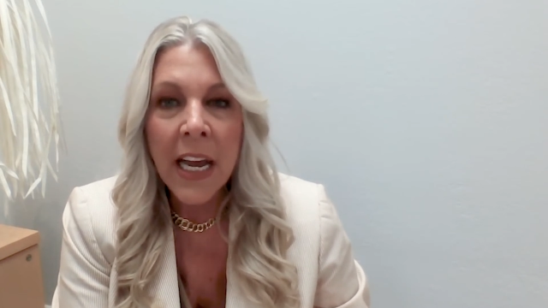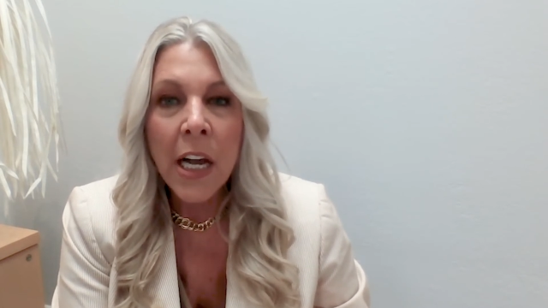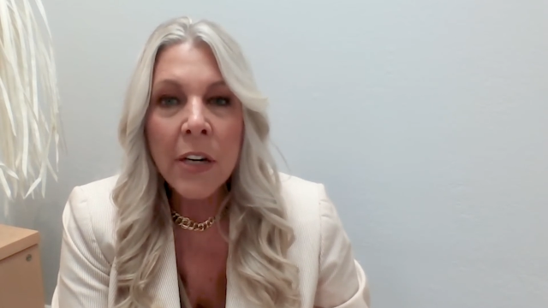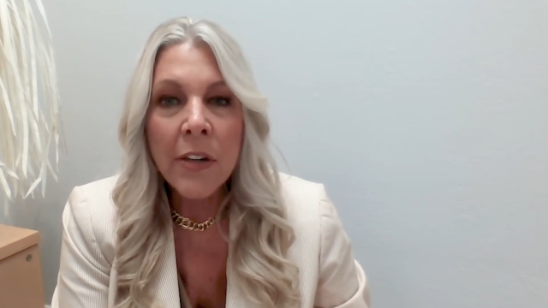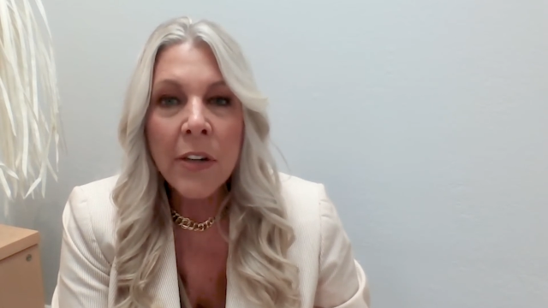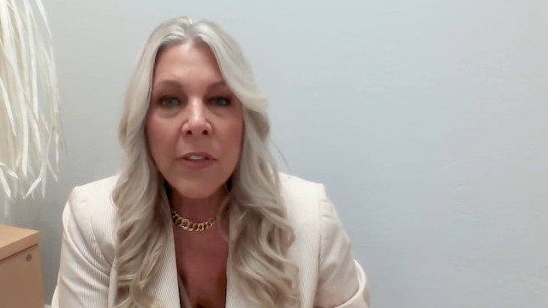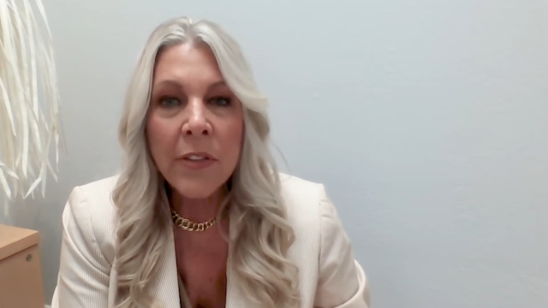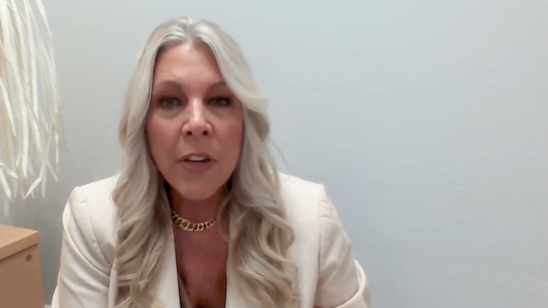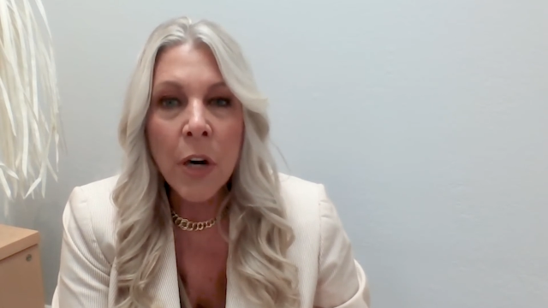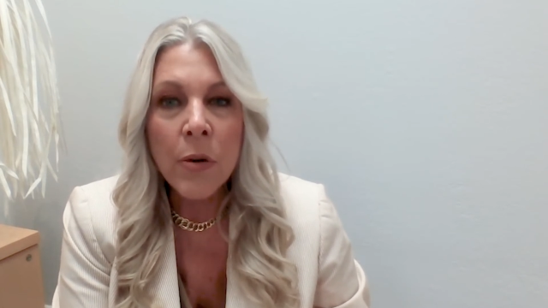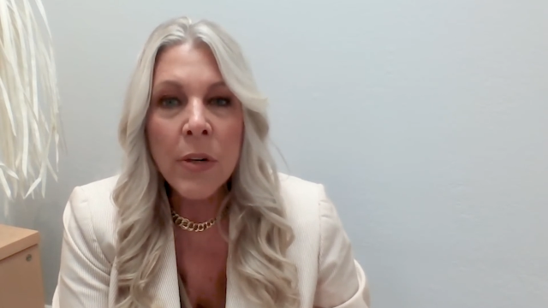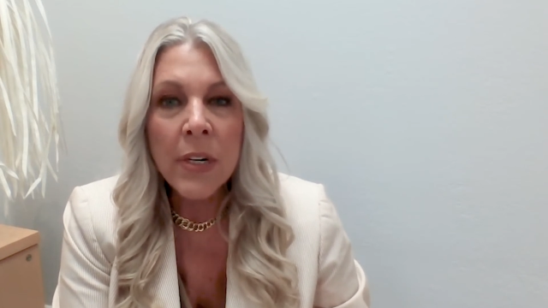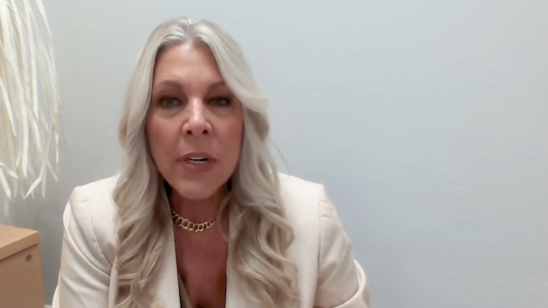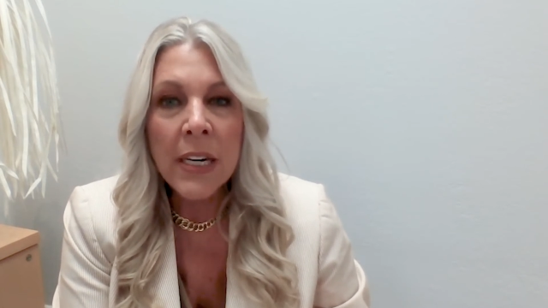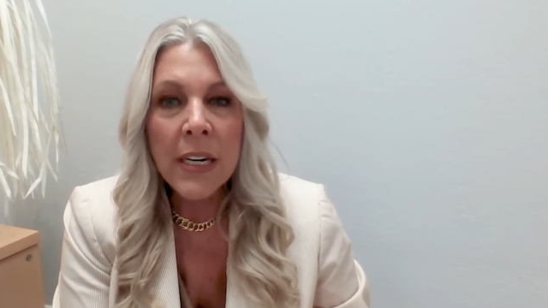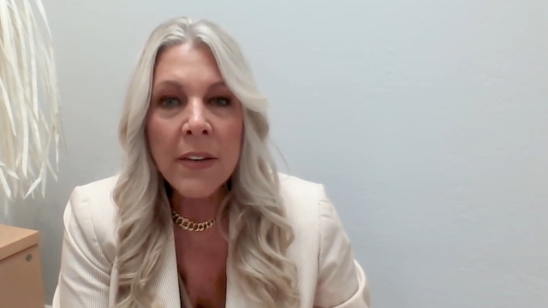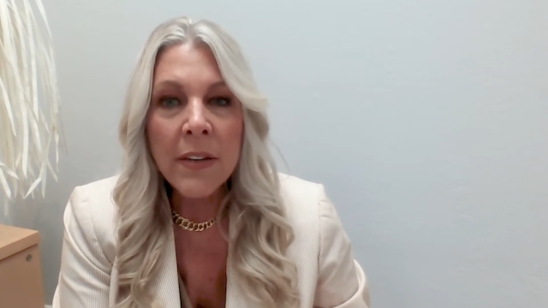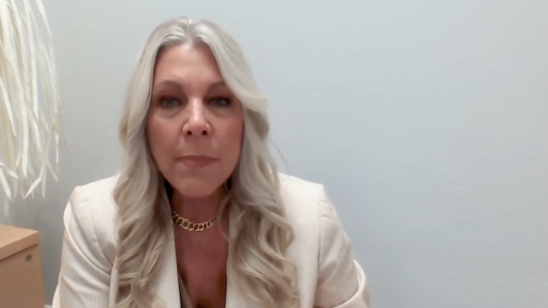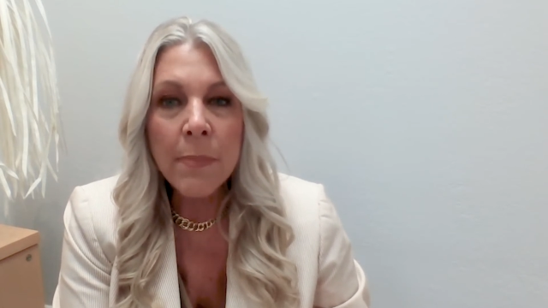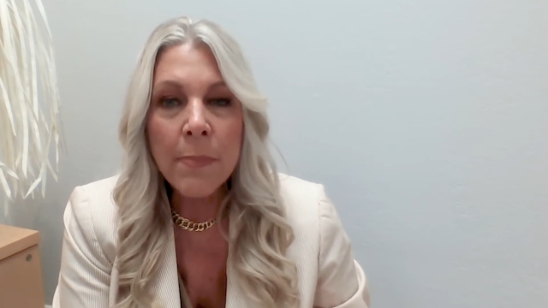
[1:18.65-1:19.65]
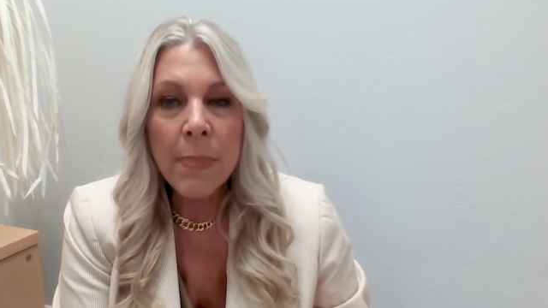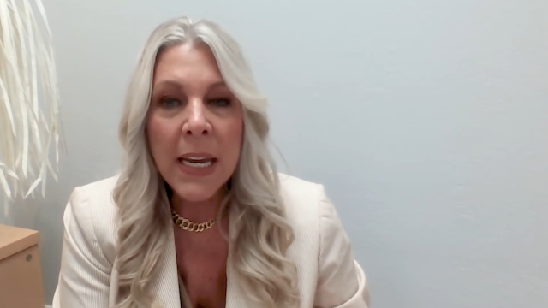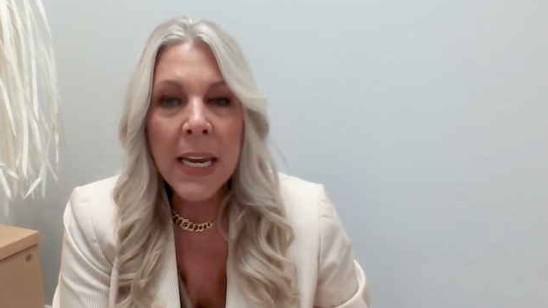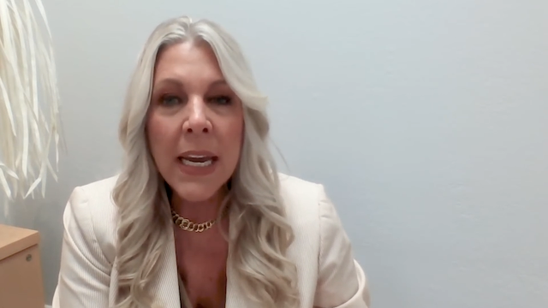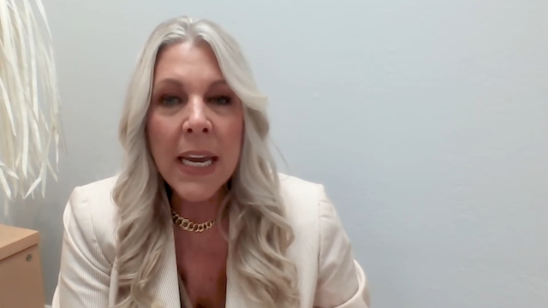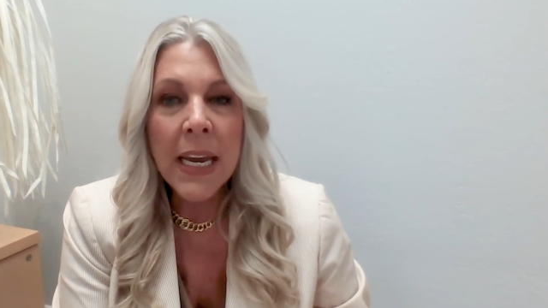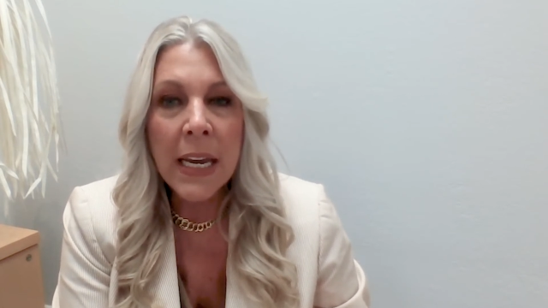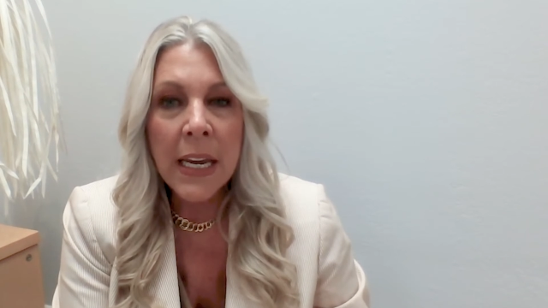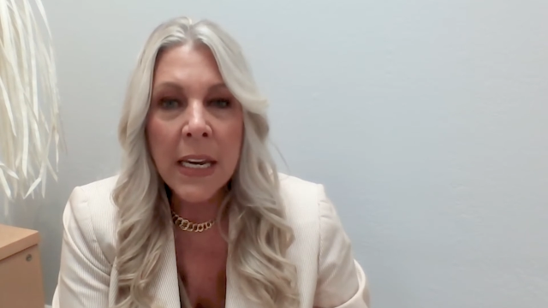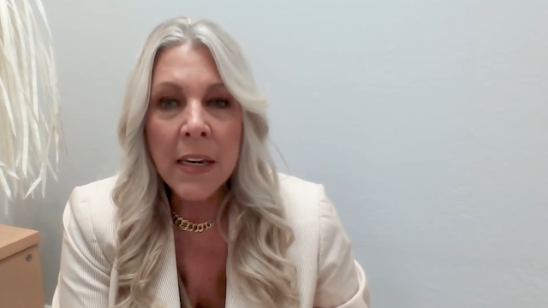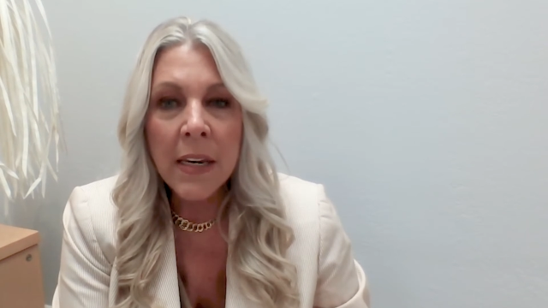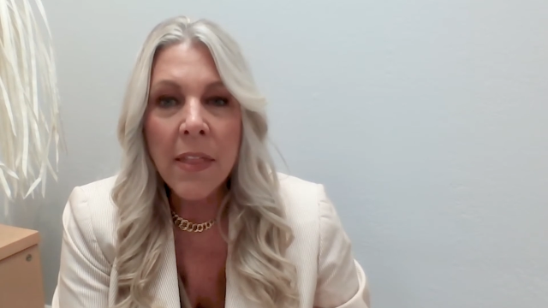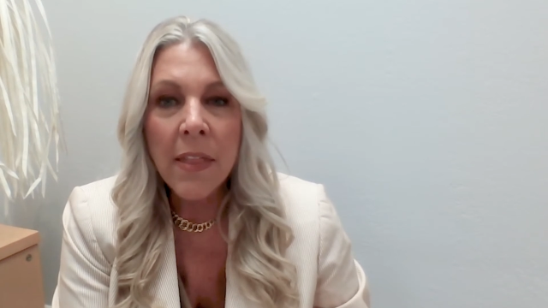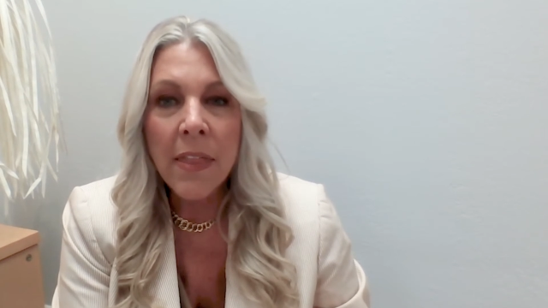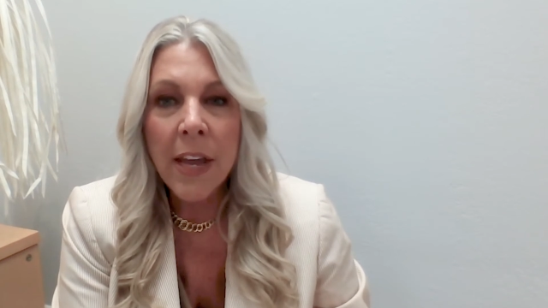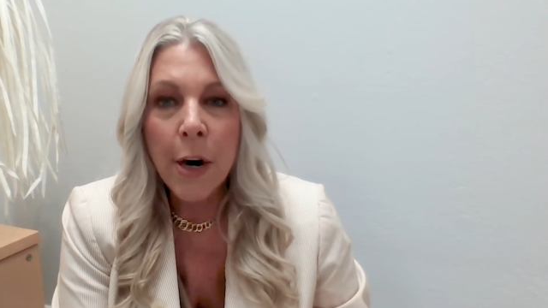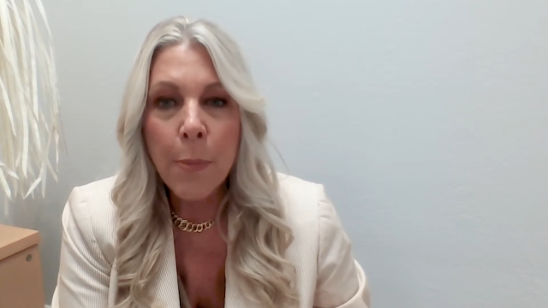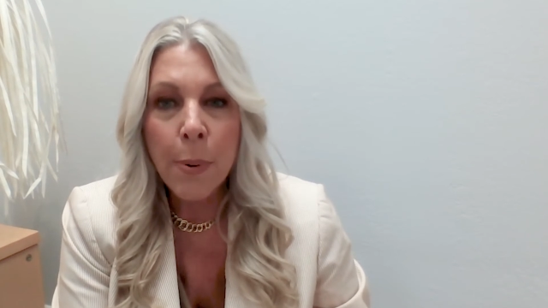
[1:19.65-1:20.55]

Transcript: don't need to be in their